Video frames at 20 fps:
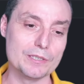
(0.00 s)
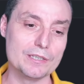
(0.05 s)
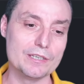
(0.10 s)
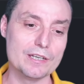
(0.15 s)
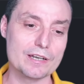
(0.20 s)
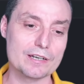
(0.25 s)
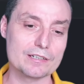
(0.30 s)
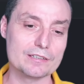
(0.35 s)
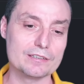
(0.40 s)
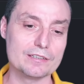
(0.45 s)

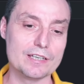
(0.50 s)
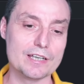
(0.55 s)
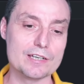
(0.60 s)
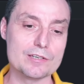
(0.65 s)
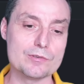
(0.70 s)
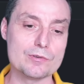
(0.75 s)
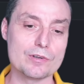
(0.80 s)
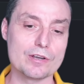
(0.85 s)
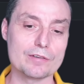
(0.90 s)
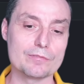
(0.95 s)
there. And then
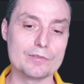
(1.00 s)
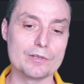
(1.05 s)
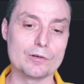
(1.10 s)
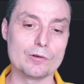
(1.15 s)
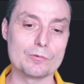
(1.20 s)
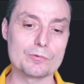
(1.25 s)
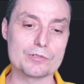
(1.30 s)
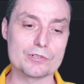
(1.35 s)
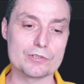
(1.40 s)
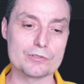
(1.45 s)
you have the
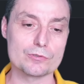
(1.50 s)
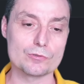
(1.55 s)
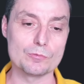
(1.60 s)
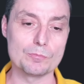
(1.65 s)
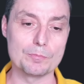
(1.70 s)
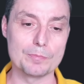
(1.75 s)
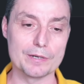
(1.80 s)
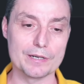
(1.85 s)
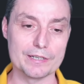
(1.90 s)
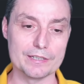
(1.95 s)
options to
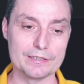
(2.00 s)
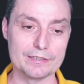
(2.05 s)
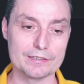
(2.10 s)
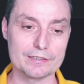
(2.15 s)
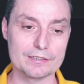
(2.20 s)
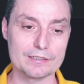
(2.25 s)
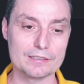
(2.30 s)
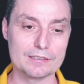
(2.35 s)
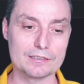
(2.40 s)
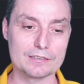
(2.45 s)

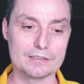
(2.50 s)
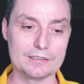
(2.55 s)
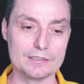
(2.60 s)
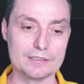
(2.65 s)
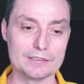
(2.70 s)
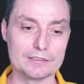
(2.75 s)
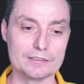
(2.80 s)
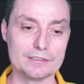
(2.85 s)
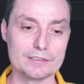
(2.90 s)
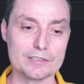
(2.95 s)
print
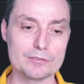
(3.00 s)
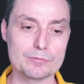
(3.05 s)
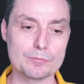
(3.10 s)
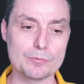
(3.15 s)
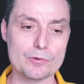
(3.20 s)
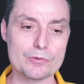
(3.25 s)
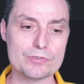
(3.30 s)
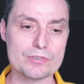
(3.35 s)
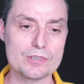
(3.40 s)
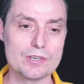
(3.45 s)
the
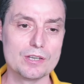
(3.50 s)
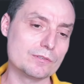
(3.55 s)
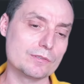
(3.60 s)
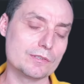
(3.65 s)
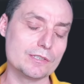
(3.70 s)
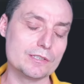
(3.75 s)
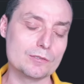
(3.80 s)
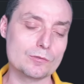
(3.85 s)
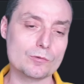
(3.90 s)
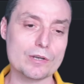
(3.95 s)
response.
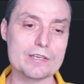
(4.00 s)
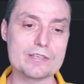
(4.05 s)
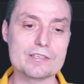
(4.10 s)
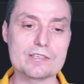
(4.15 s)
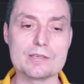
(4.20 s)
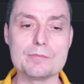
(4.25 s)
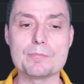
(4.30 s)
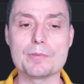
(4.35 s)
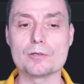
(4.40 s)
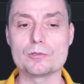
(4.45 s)
It's quite
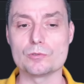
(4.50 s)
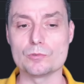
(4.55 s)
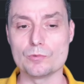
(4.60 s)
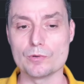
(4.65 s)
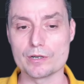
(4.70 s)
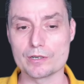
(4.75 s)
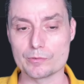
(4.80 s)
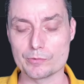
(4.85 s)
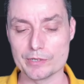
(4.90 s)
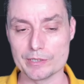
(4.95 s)
simple to
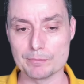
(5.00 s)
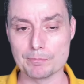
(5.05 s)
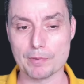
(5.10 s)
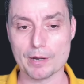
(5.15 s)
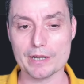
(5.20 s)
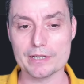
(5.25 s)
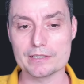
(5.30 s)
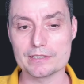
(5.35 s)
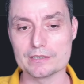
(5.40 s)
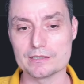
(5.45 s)
work with
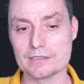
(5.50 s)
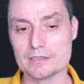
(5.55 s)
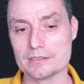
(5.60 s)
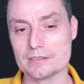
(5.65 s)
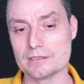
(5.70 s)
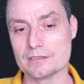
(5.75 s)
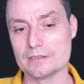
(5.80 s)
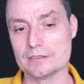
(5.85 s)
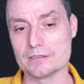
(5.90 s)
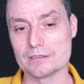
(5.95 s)
Python
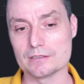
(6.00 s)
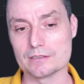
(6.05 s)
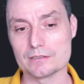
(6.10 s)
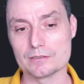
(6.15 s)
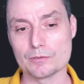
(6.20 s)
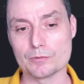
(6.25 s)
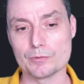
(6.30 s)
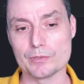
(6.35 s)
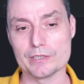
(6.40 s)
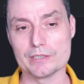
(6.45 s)
and
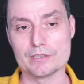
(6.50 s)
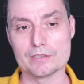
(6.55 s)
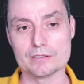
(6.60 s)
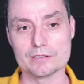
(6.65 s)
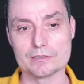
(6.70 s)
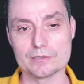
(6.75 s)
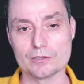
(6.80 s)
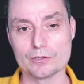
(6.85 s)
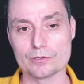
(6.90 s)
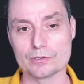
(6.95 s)
with
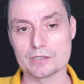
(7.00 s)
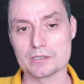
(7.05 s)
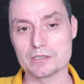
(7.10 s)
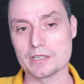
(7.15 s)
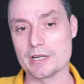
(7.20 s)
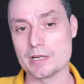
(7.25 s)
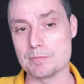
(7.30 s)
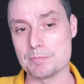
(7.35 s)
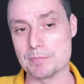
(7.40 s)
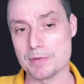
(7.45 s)
Groq
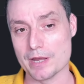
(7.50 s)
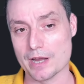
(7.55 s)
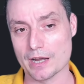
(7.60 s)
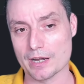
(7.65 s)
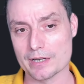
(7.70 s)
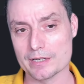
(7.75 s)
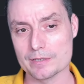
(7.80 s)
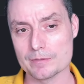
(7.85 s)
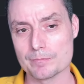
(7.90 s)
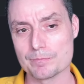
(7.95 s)

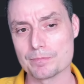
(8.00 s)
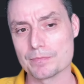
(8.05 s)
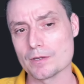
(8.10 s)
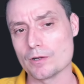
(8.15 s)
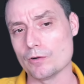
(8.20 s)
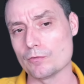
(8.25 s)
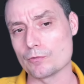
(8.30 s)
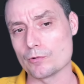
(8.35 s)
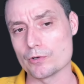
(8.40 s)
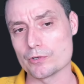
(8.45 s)
API.
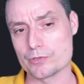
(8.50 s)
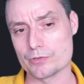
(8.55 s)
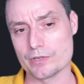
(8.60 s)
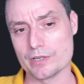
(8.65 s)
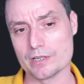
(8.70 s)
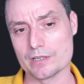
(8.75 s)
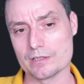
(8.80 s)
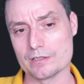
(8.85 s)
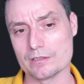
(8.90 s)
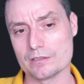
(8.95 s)
Of course,
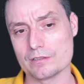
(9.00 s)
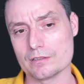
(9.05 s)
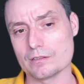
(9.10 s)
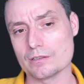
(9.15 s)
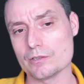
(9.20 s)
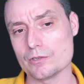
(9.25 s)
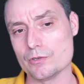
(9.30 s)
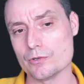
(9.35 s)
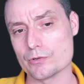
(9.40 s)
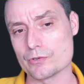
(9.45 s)
you can
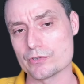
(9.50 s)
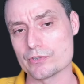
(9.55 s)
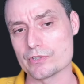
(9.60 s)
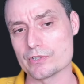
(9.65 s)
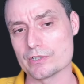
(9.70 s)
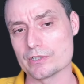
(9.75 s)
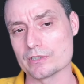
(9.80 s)
use